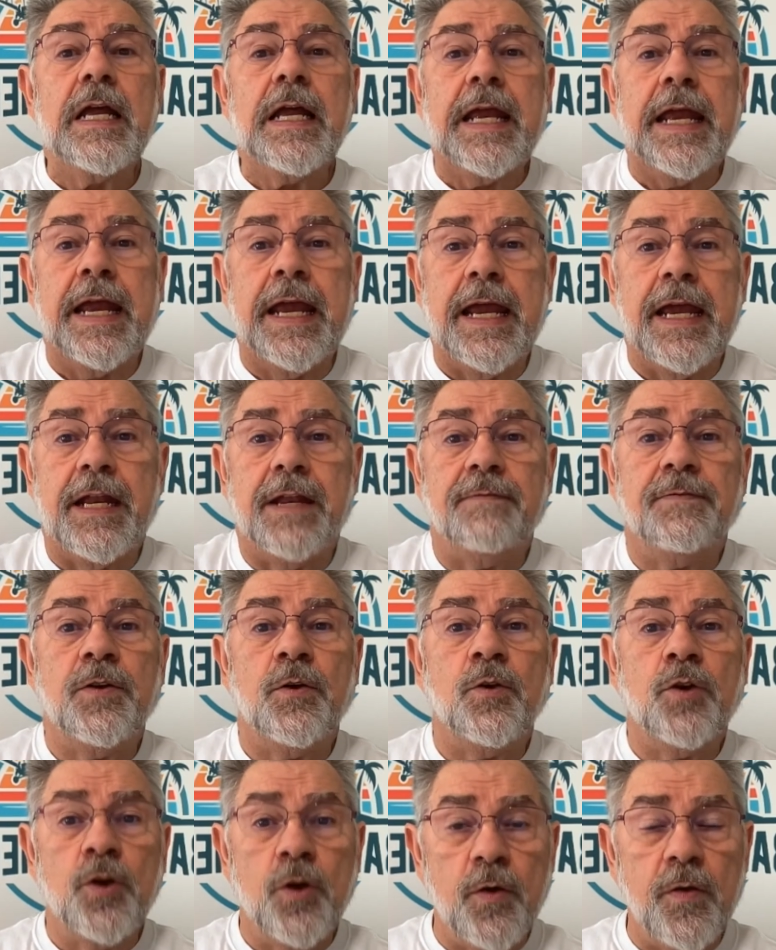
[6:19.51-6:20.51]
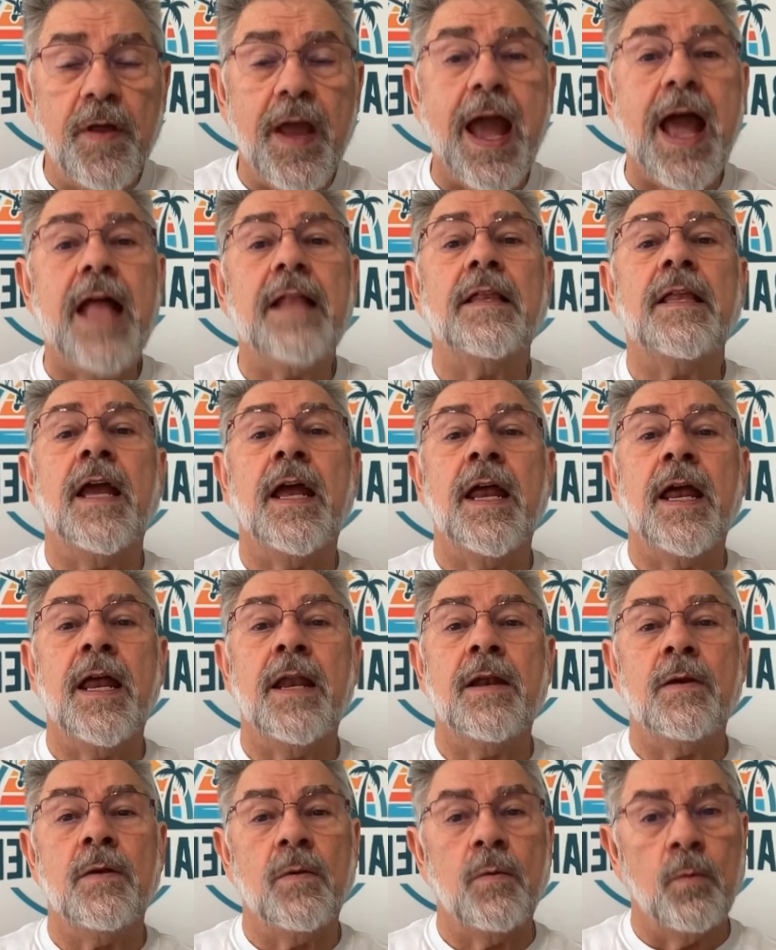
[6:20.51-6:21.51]
And if you do that,
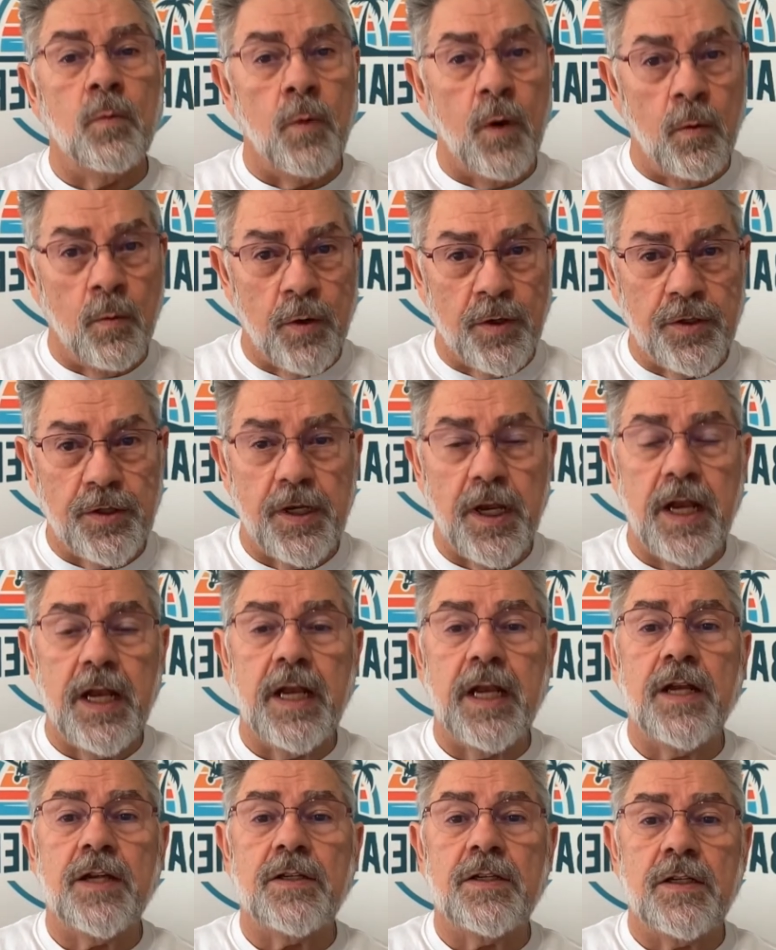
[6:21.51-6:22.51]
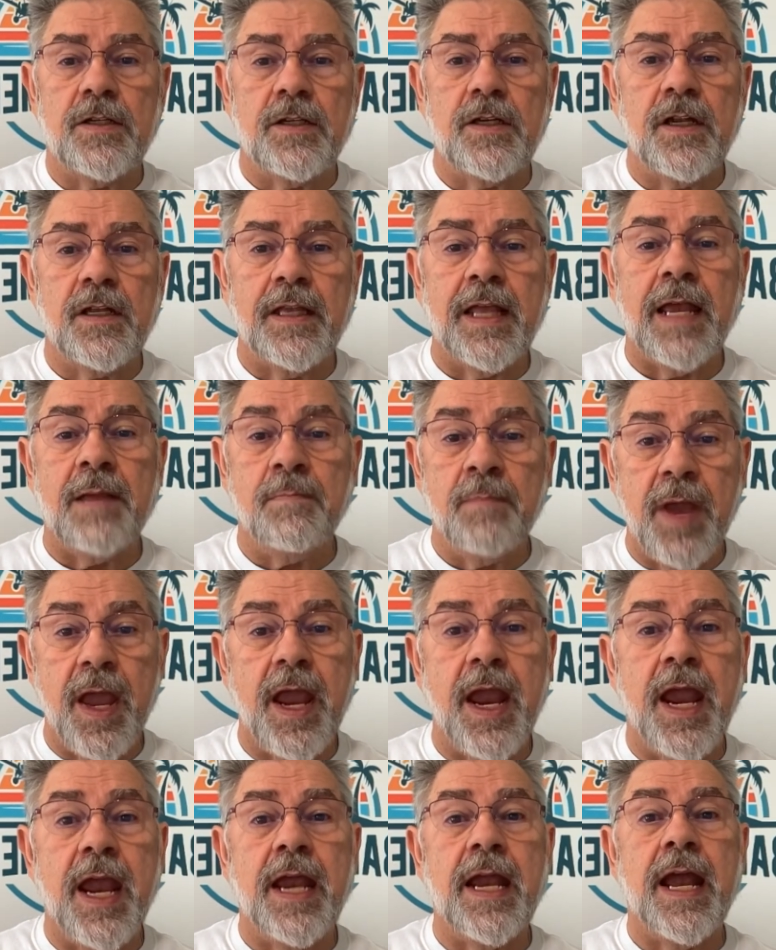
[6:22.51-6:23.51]
then what we're seeing is that they
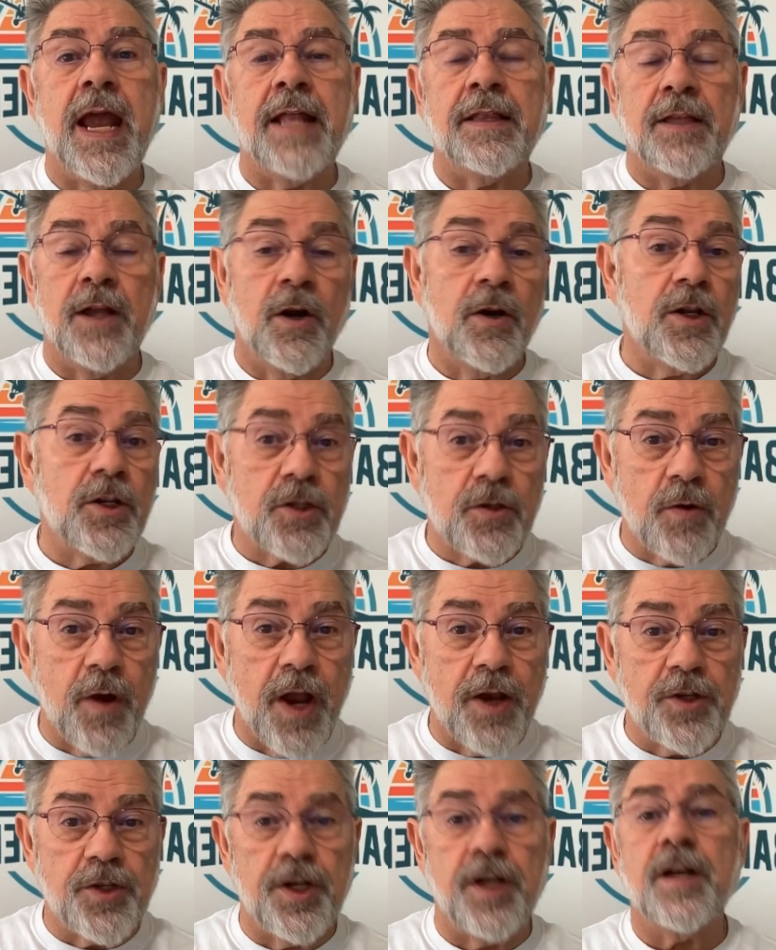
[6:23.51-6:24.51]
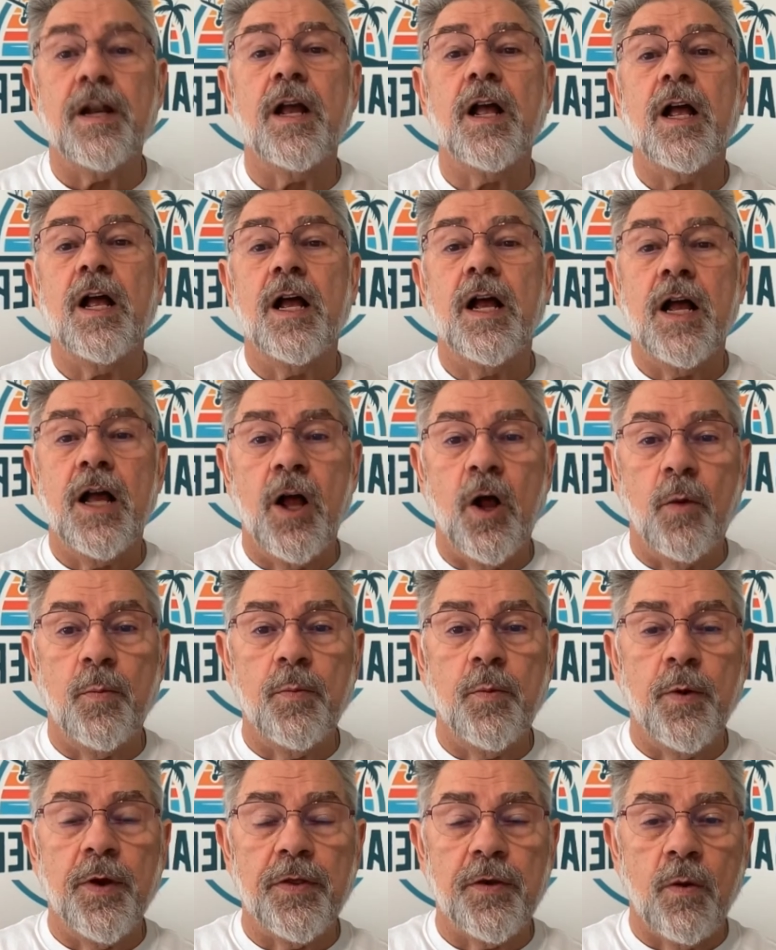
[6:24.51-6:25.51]
may, at their discretion,
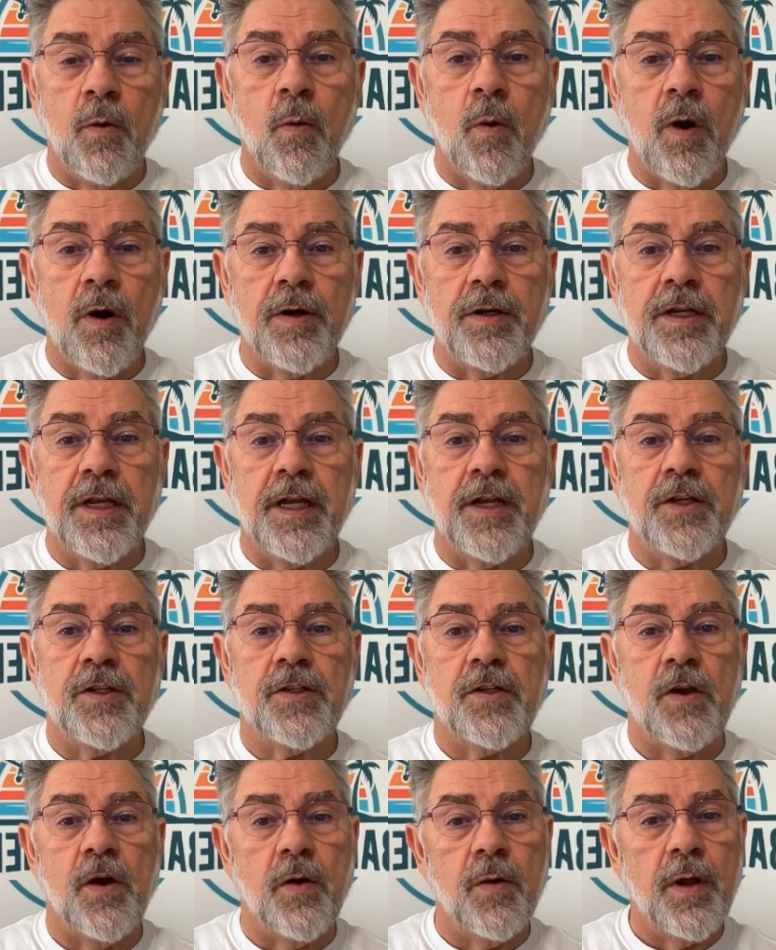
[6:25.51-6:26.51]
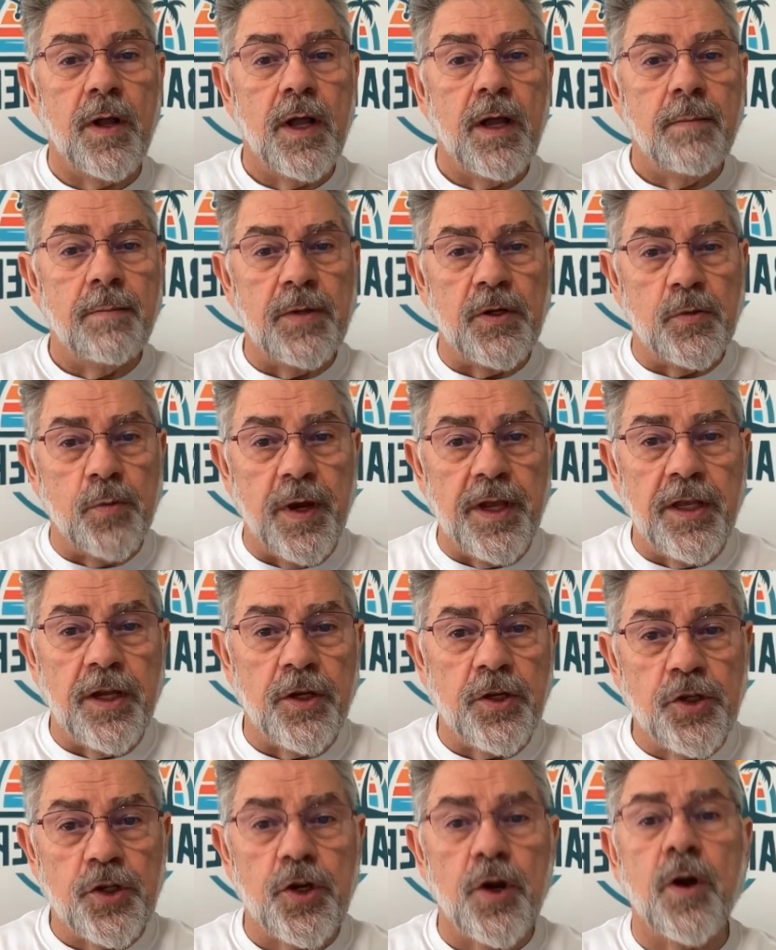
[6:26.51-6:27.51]
help with quarantine. So between the
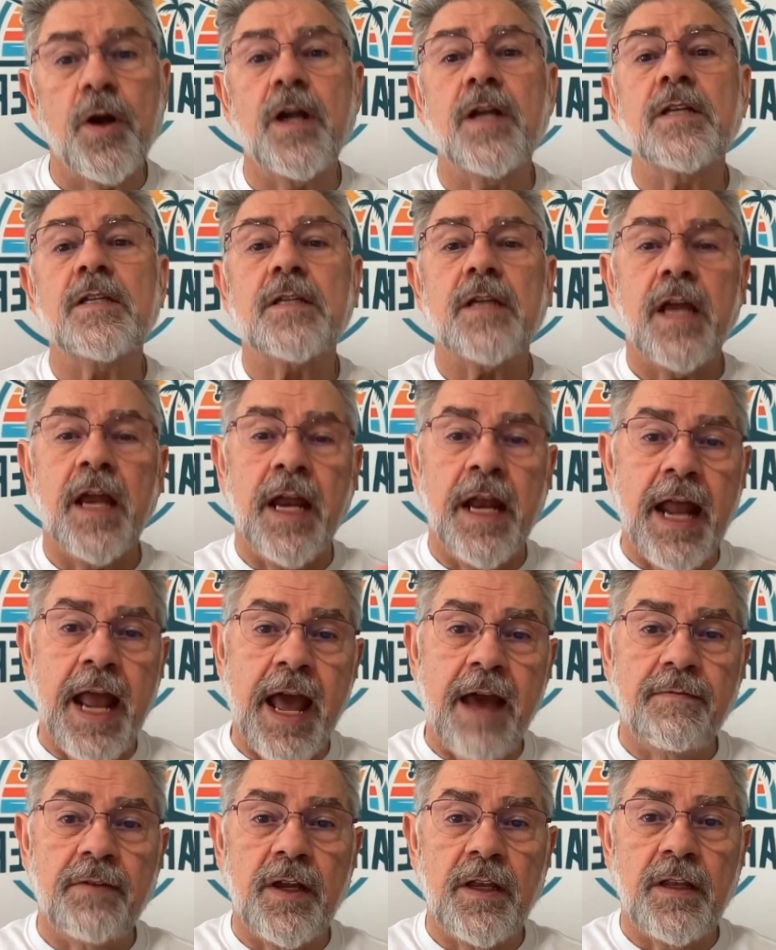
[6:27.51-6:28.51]
insurance and having